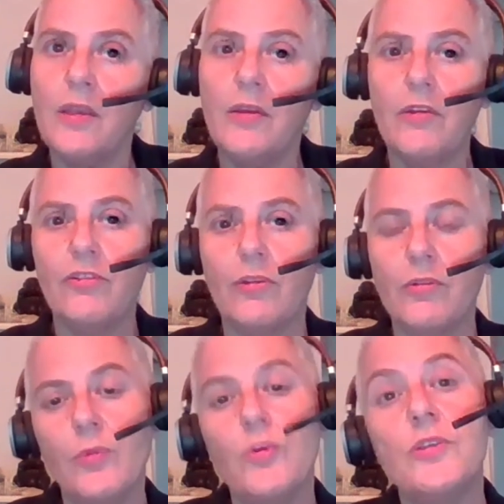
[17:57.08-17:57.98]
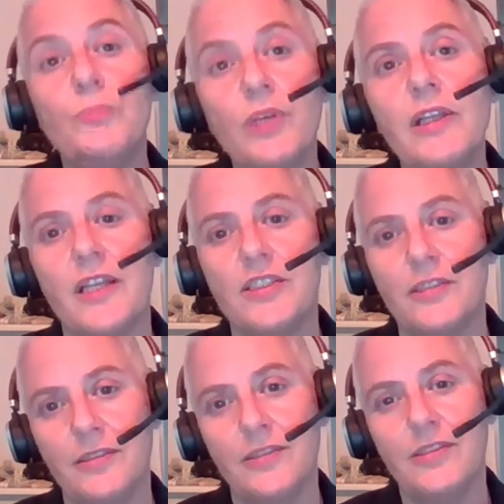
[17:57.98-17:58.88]
So that was a big
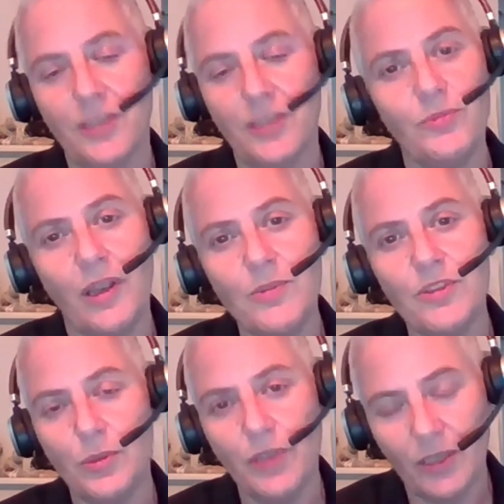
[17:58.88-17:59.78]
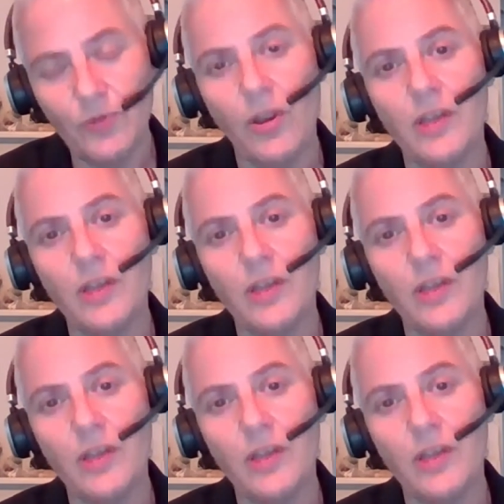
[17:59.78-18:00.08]
lesson. Sometimes you can run